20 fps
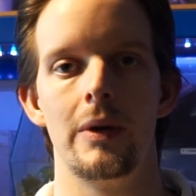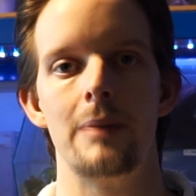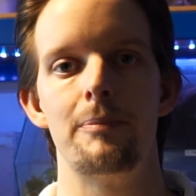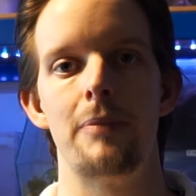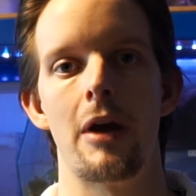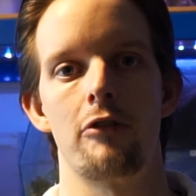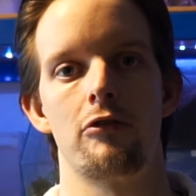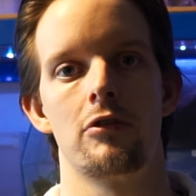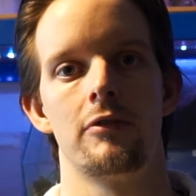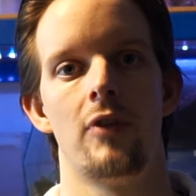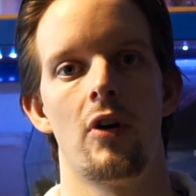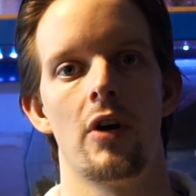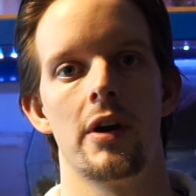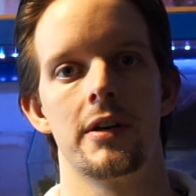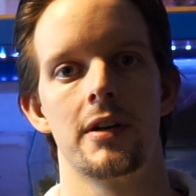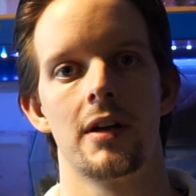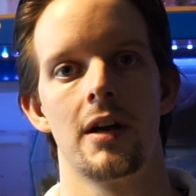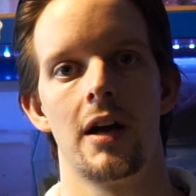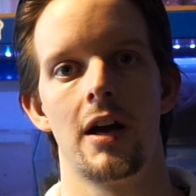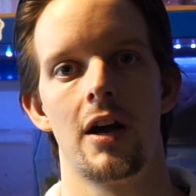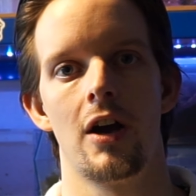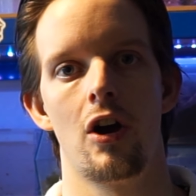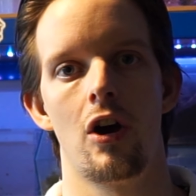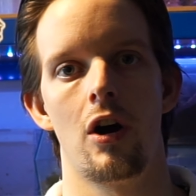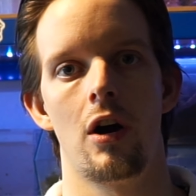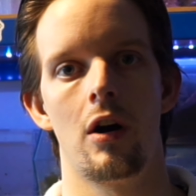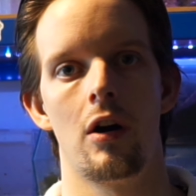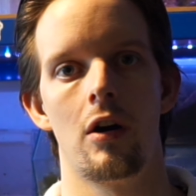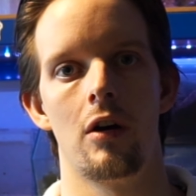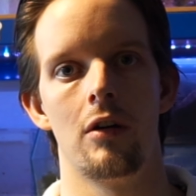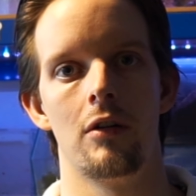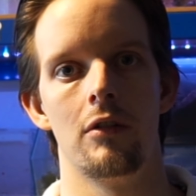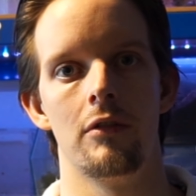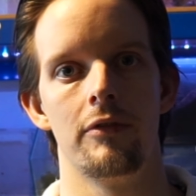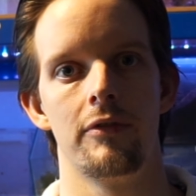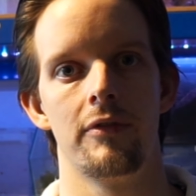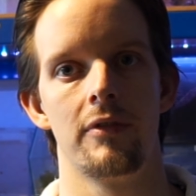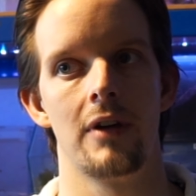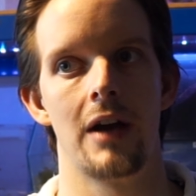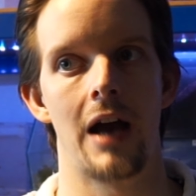petrified
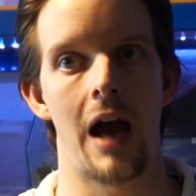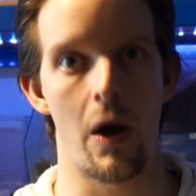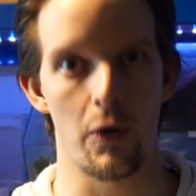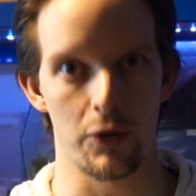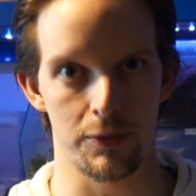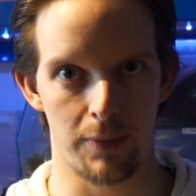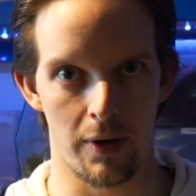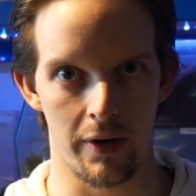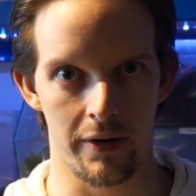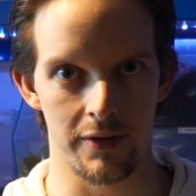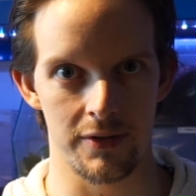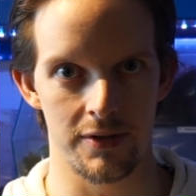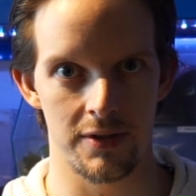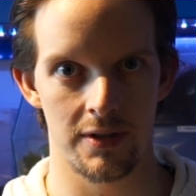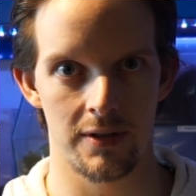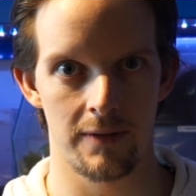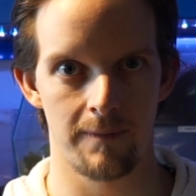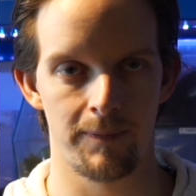of house spiders.